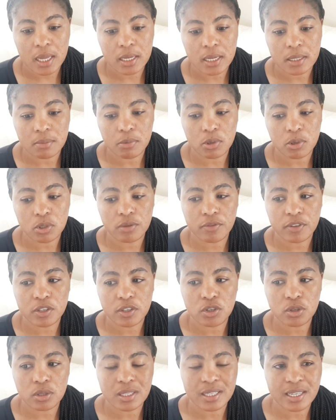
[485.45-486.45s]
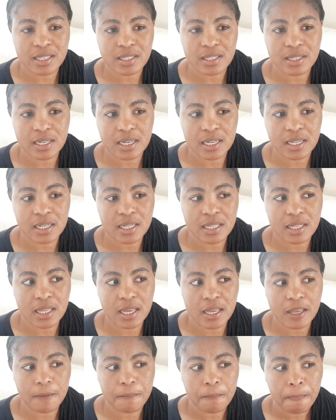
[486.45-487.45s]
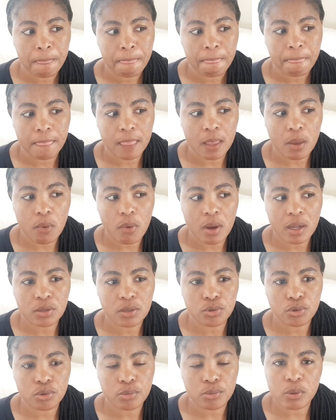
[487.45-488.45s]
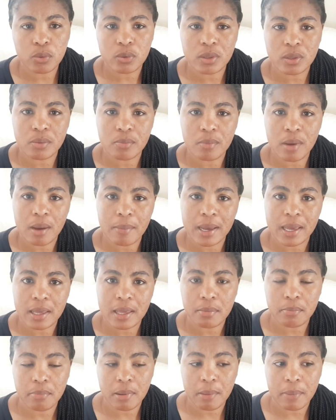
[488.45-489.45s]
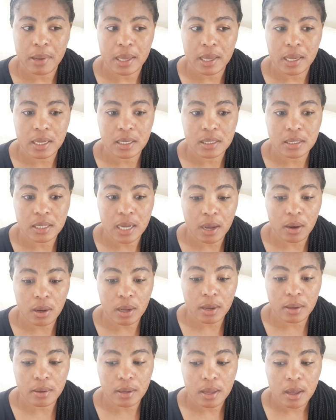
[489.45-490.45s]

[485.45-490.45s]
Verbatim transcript: And most of the children really they they want to be with mama and papa and uh,